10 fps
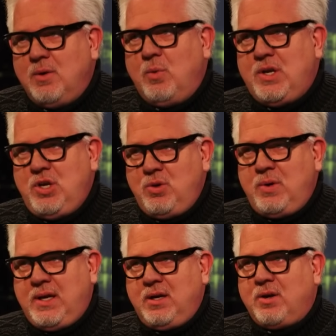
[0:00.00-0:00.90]
When you
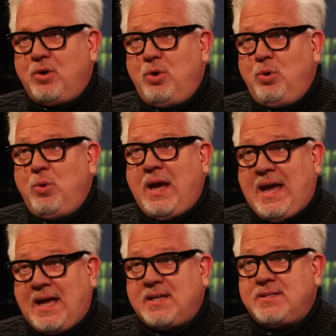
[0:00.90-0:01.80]
hear who
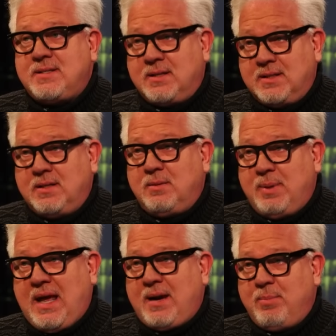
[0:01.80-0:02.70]
has the little
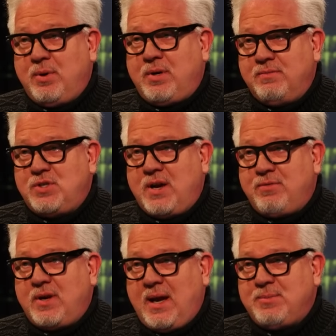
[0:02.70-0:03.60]
black book of
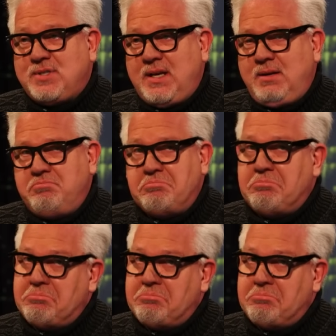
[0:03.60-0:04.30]
Jeffrey Epstein,